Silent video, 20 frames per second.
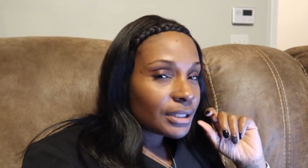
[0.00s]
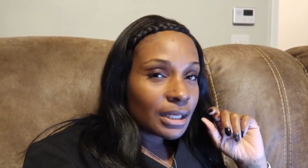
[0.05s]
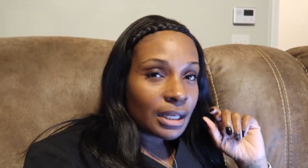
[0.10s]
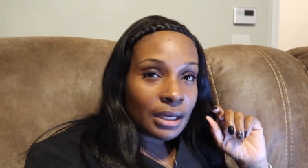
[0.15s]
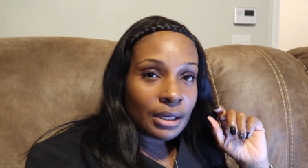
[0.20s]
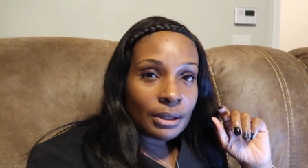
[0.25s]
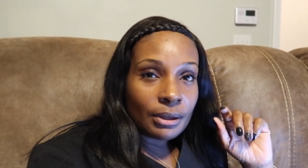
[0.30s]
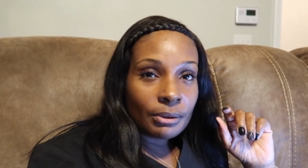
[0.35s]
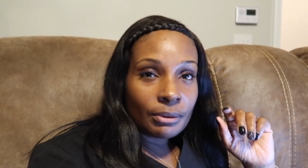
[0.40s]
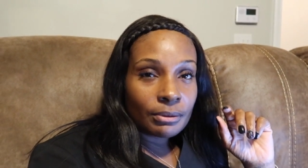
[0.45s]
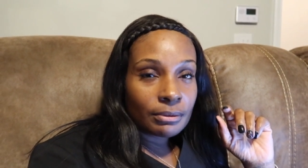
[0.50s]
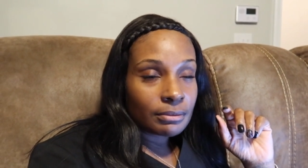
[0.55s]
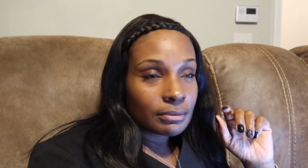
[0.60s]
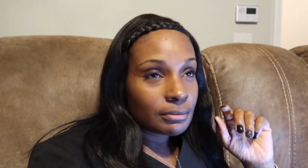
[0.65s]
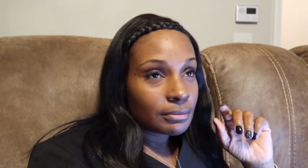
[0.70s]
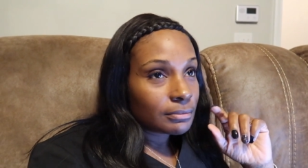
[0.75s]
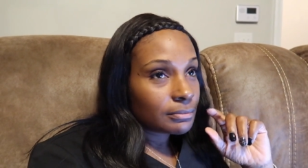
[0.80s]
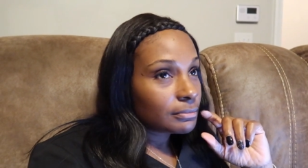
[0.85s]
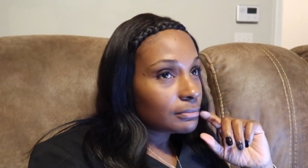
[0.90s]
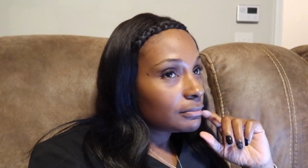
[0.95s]
He don't
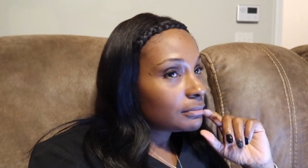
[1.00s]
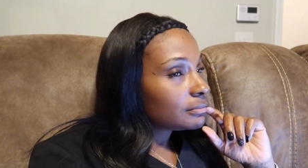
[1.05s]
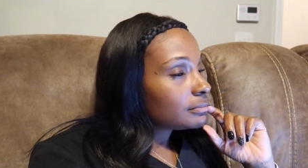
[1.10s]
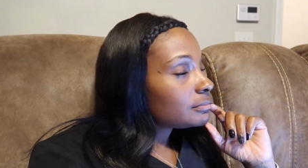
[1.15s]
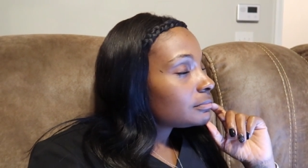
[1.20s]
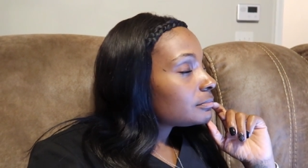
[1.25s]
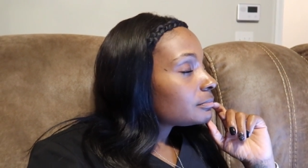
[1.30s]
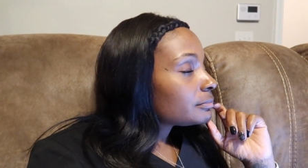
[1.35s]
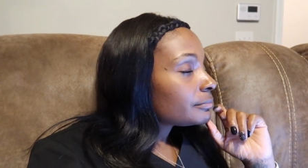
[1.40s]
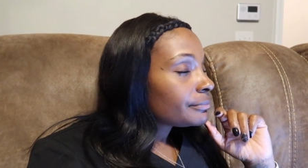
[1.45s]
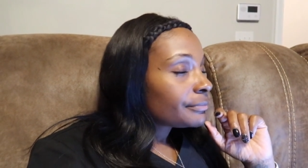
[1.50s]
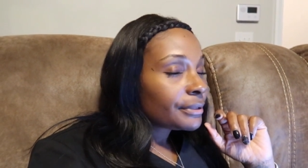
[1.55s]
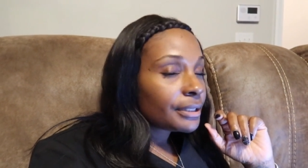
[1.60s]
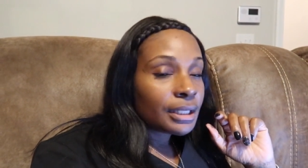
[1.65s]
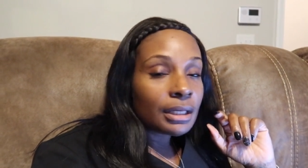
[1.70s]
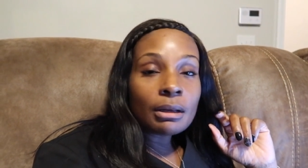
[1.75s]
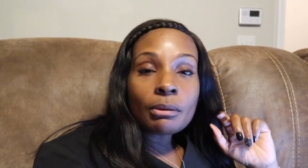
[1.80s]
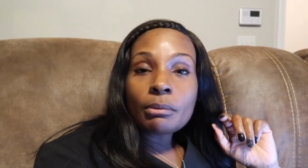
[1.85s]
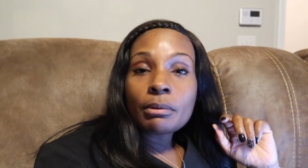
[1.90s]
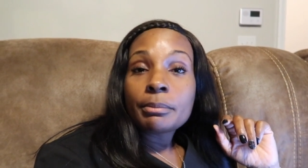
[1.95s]

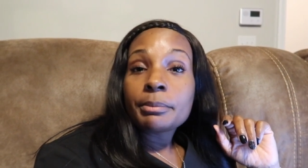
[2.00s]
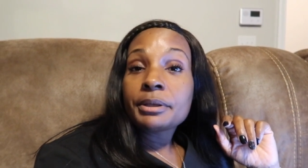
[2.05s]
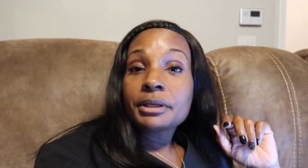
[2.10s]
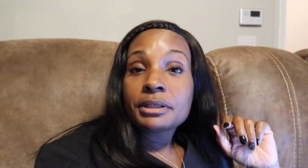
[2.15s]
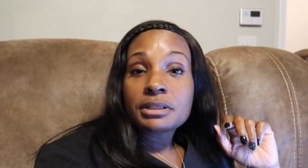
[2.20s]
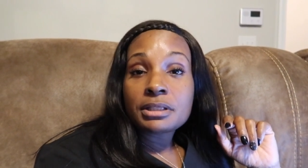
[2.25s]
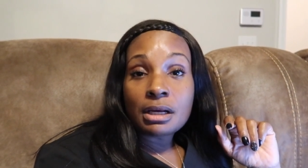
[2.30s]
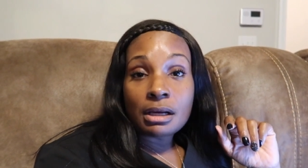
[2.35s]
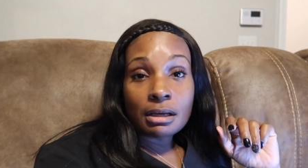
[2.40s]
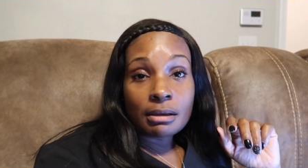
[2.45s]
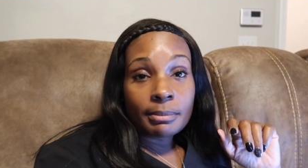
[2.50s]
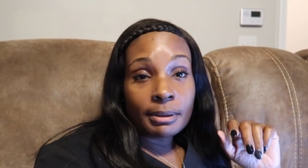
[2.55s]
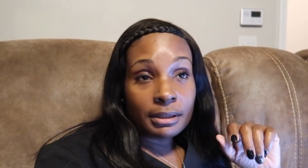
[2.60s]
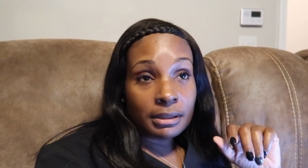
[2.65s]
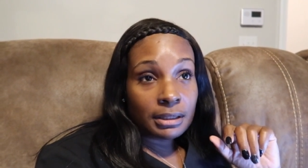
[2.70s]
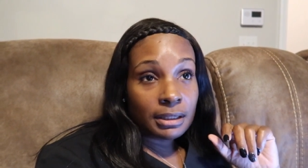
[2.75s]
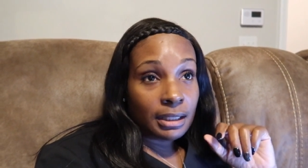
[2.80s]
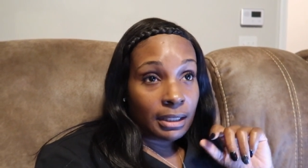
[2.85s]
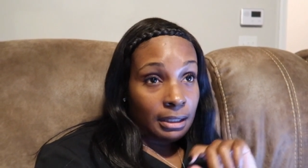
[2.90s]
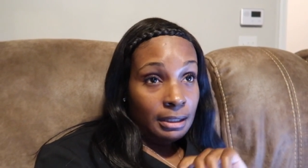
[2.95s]
he don't want me to talk
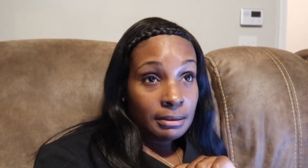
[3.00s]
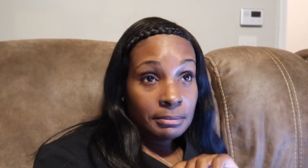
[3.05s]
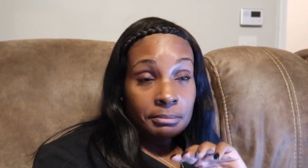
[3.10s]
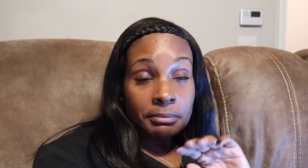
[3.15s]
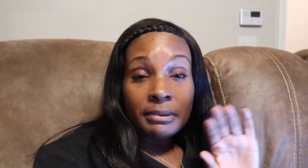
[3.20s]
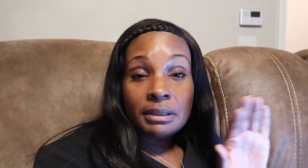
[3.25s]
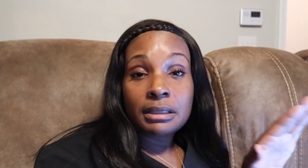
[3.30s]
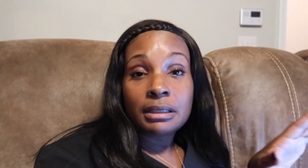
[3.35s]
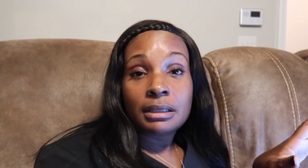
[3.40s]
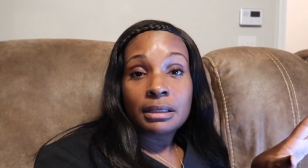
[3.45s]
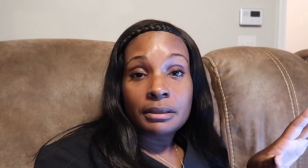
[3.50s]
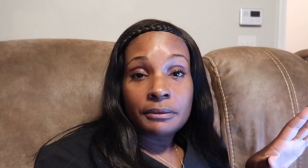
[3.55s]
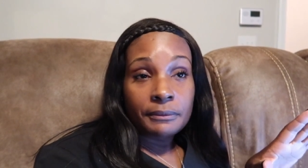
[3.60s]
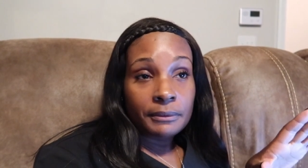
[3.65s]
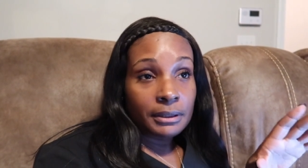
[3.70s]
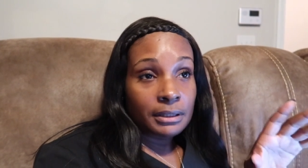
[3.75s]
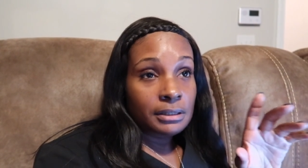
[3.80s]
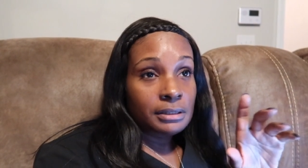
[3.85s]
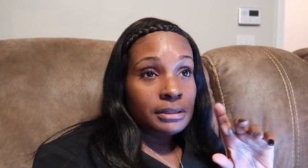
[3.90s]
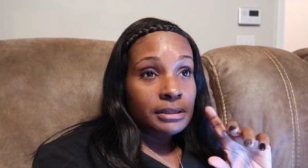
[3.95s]
about the game. But
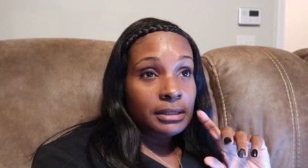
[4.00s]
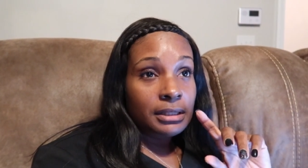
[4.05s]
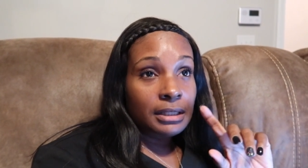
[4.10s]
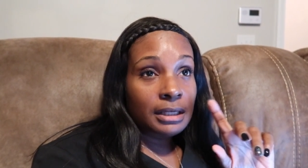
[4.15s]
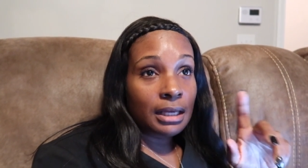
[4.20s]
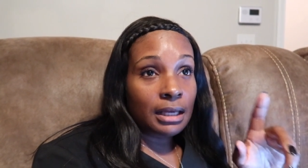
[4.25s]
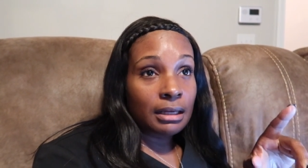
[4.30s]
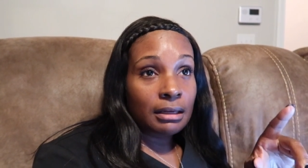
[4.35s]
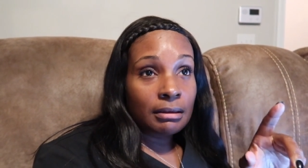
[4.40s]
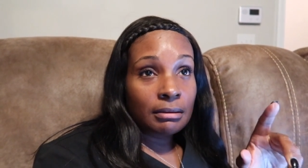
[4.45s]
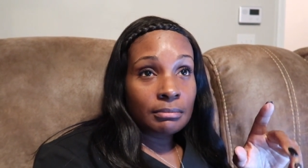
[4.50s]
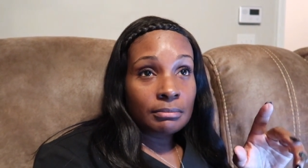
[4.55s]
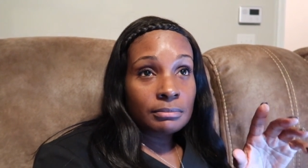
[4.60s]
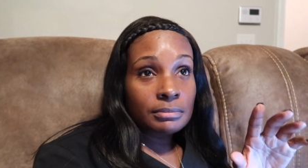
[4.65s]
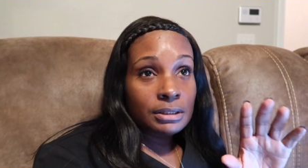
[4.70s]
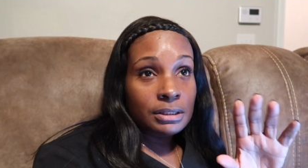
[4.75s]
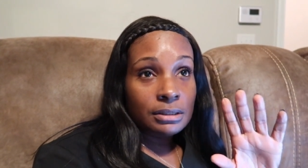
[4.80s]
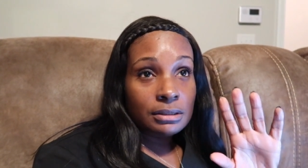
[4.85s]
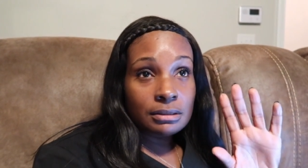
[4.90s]
anyways, the game,